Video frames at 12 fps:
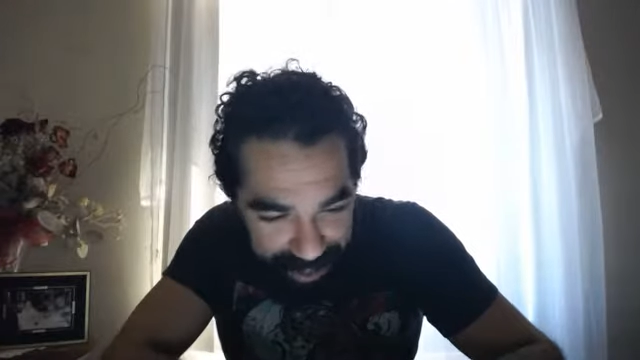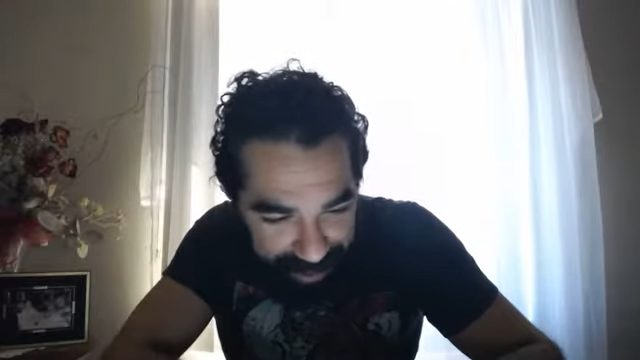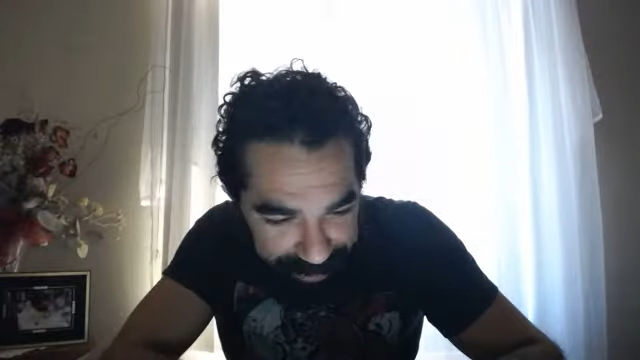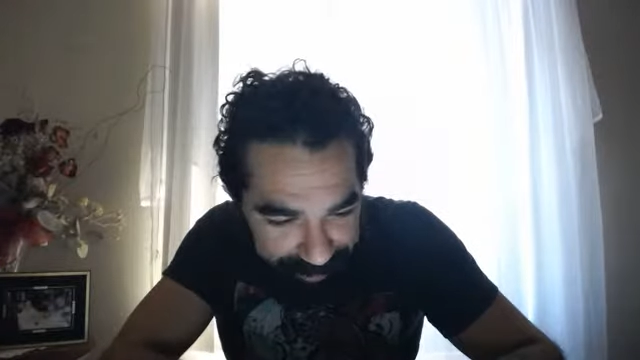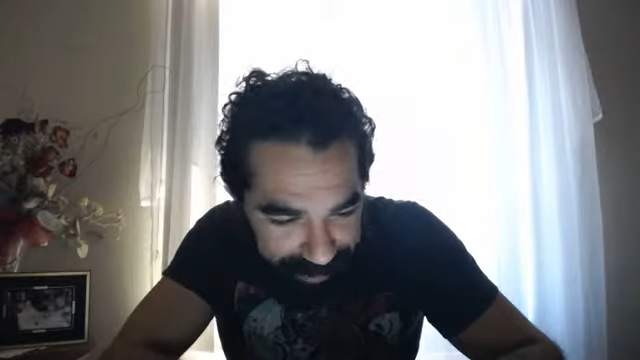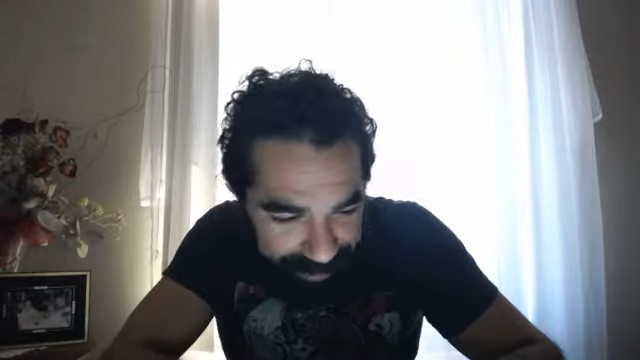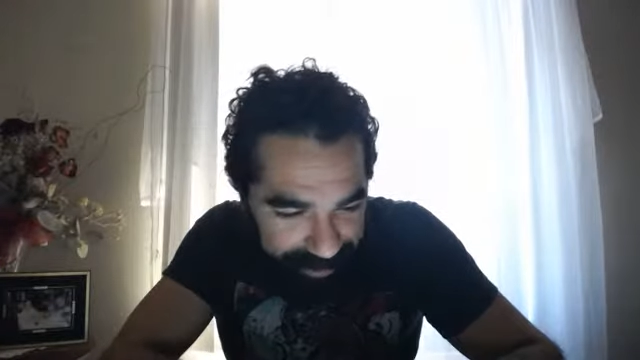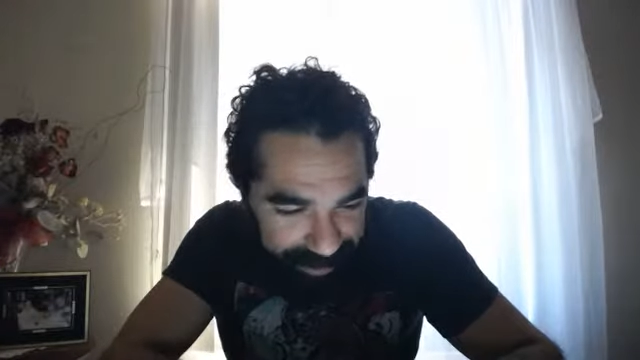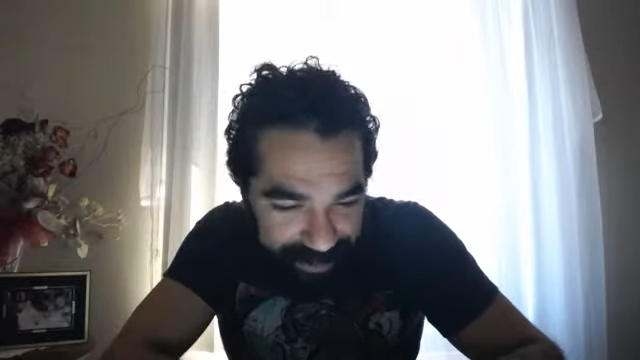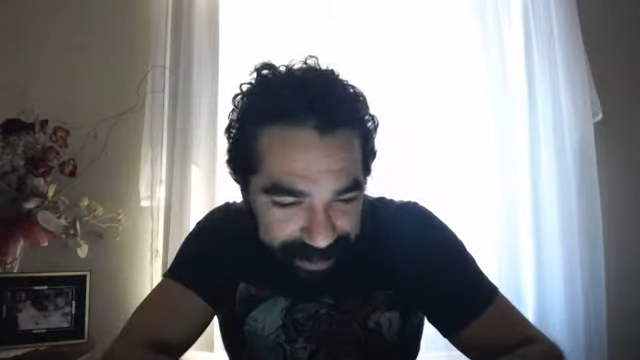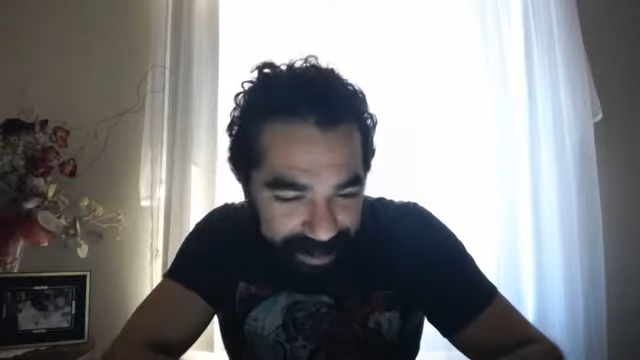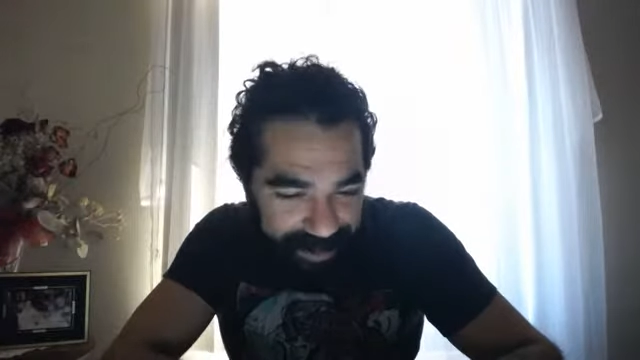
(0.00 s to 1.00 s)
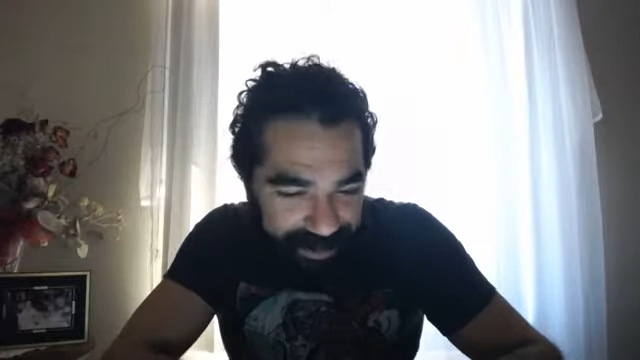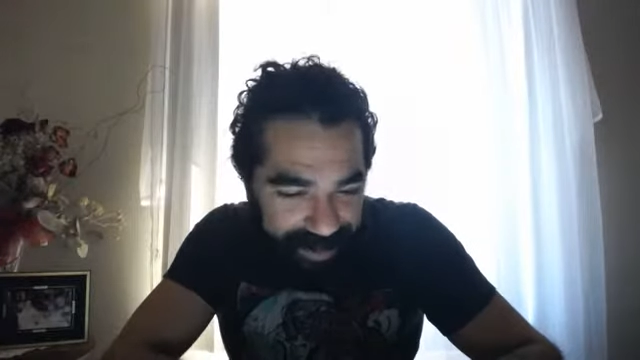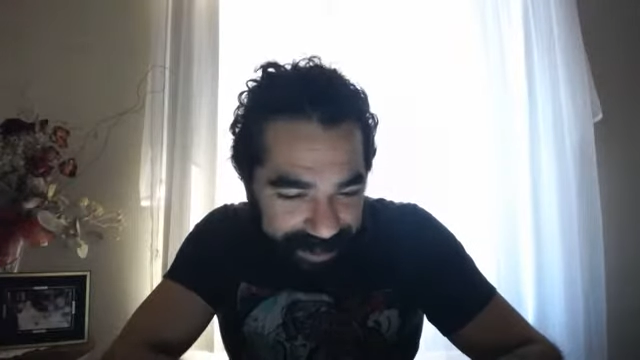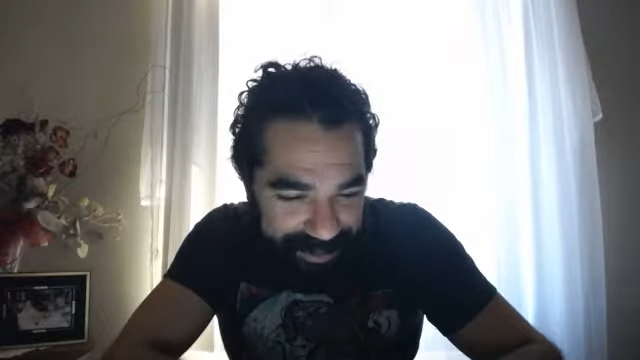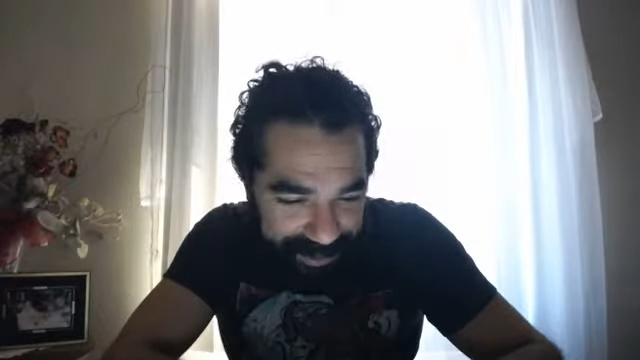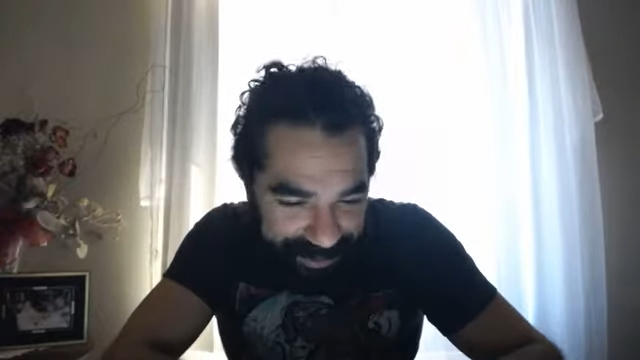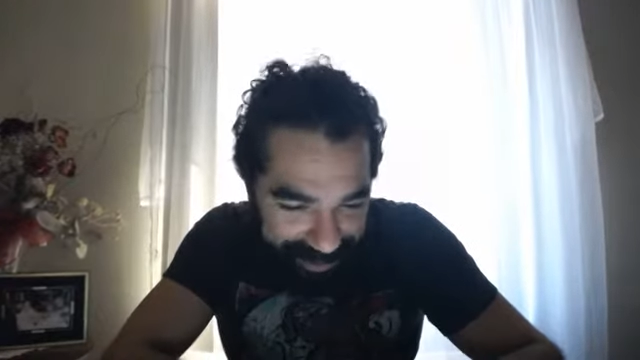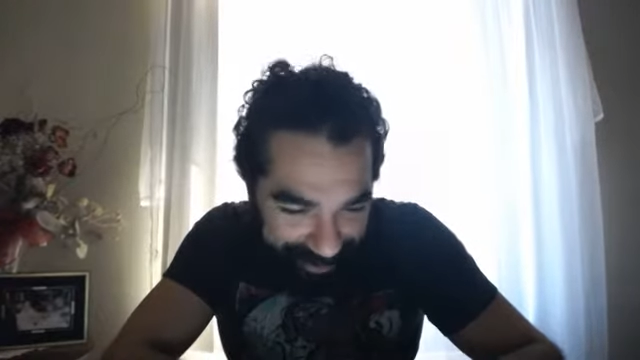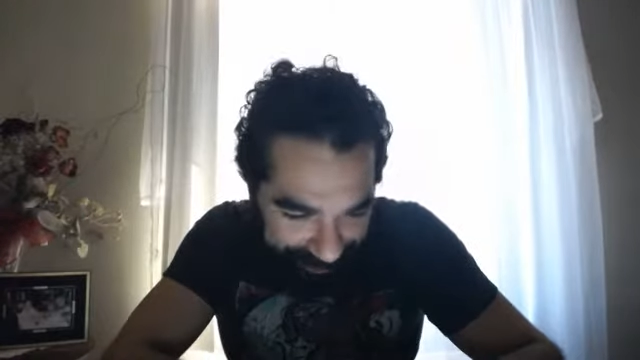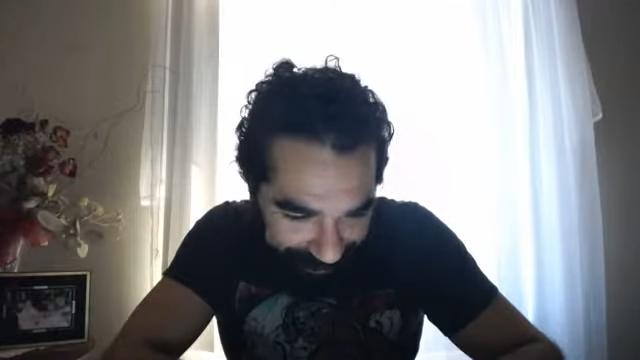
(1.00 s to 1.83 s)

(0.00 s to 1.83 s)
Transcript: out of a dissatisfaction